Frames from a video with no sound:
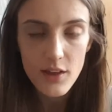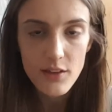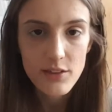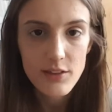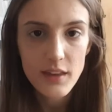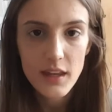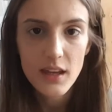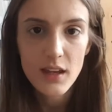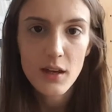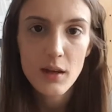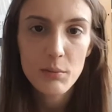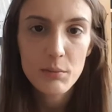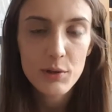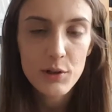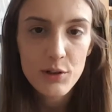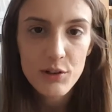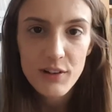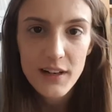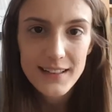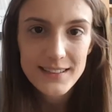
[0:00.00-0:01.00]
think up
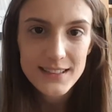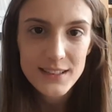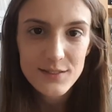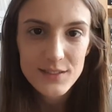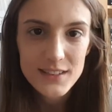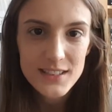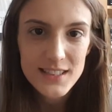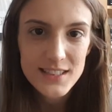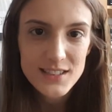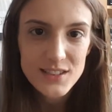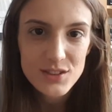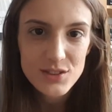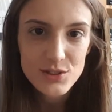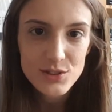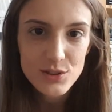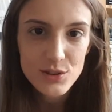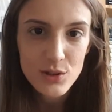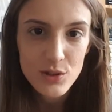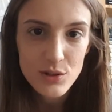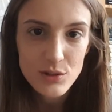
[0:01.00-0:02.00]
your activities
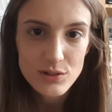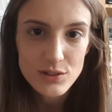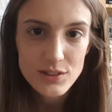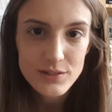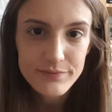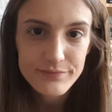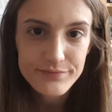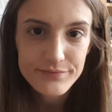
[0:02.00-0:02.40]
indoors?